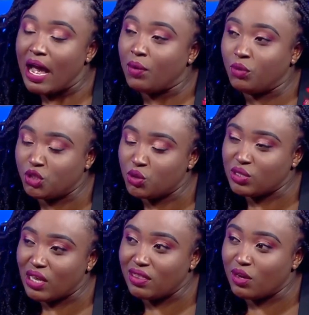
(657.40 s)
Would you
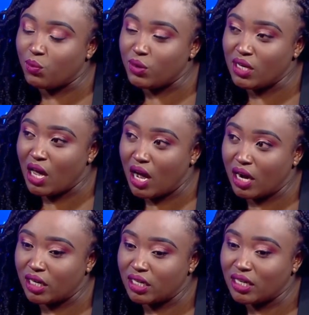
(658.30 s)
say that we
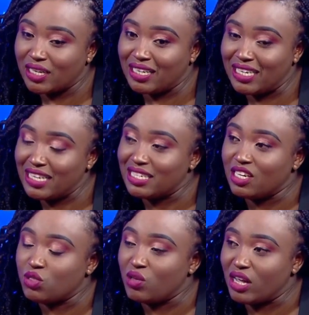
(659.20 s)
are getting
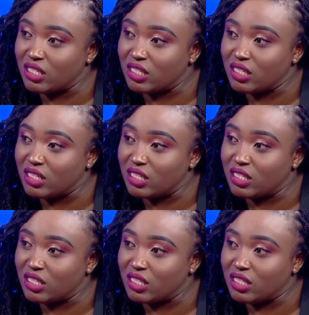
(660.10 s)
into that